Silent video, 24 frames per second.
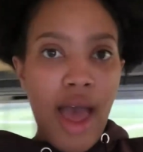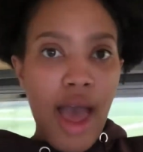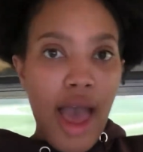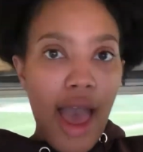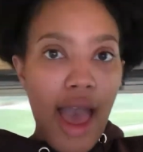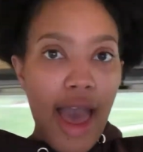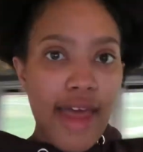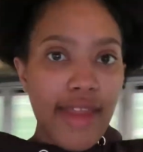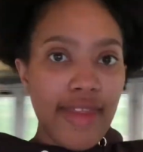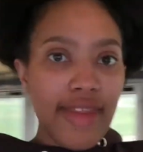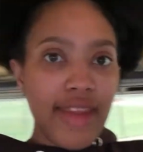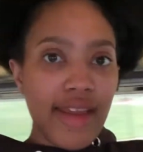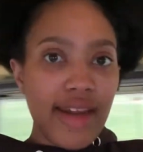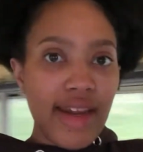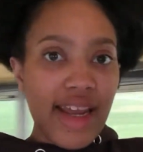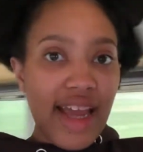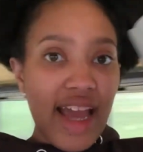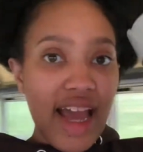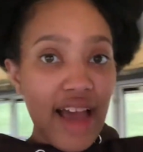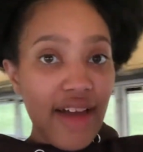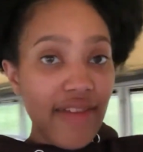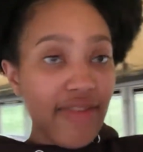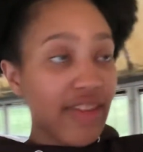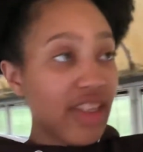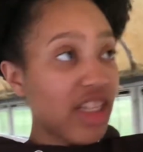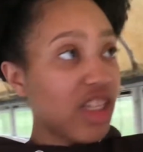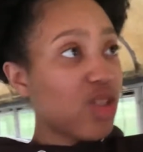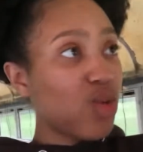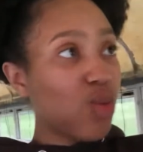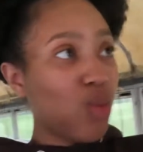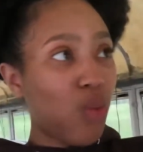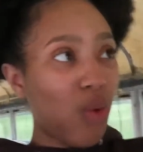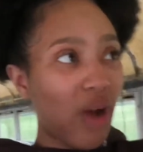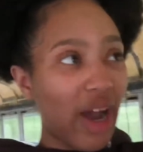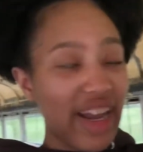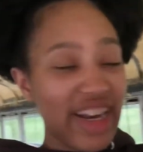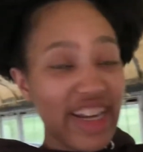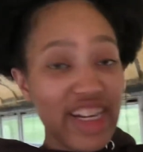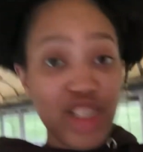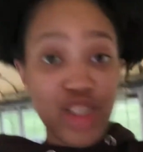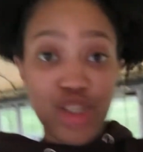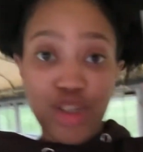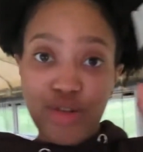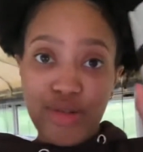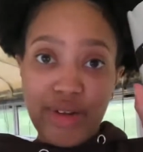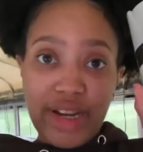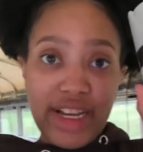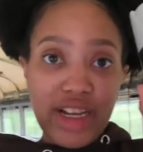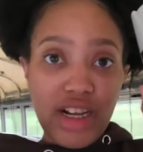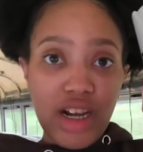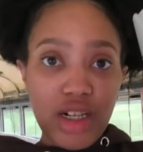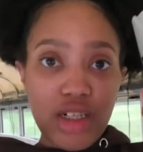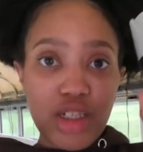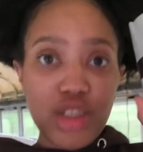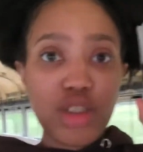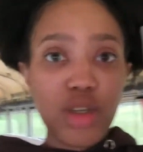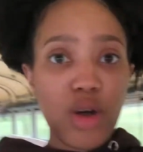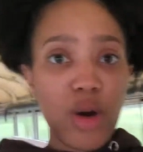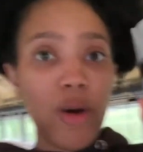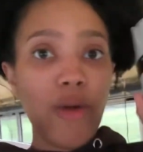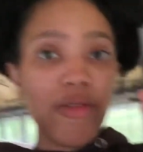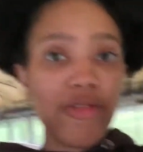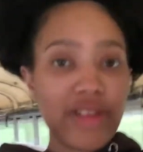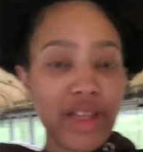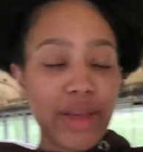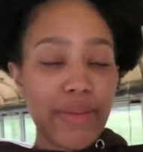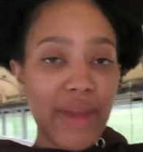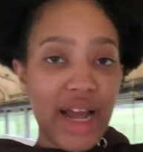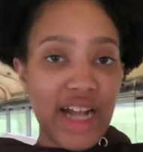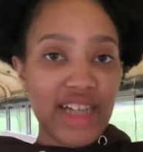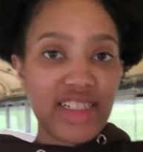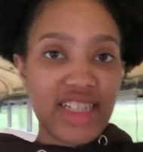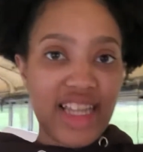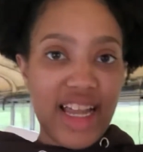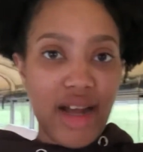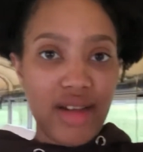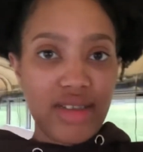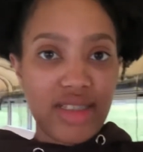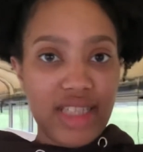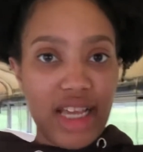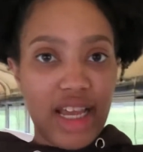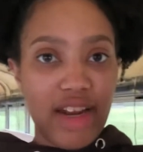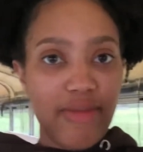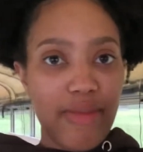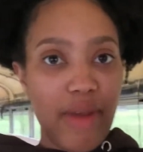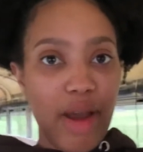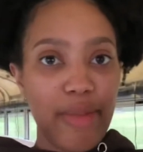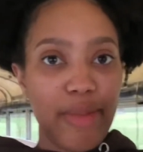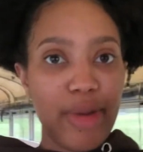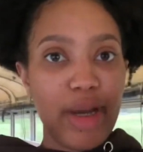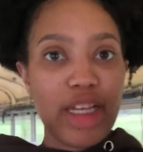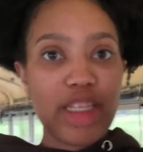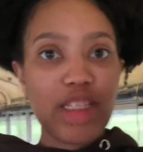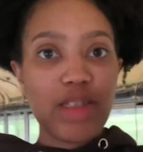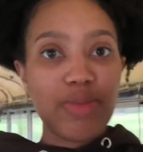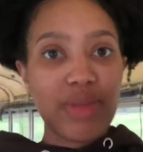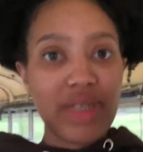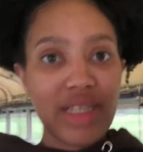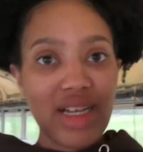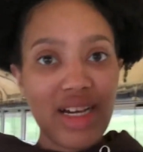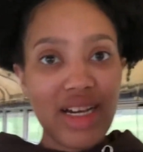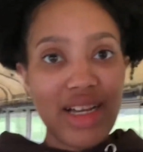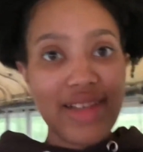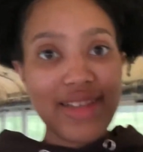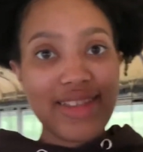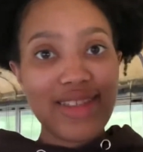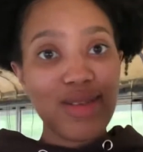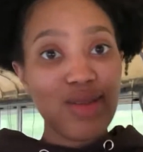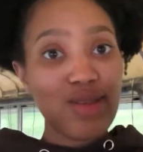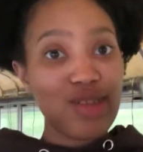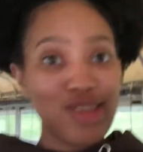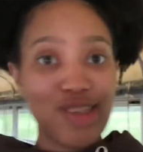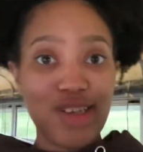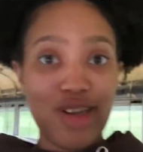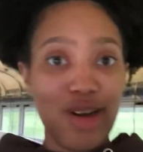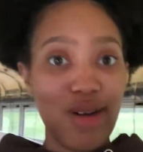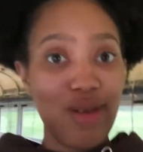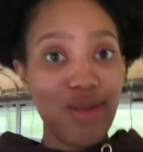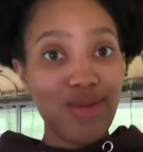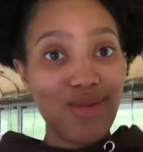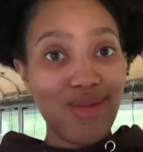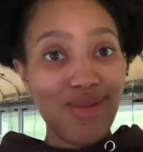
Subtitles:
And then I have this whitish gray color to hopefully match the outside of my bus because, you know,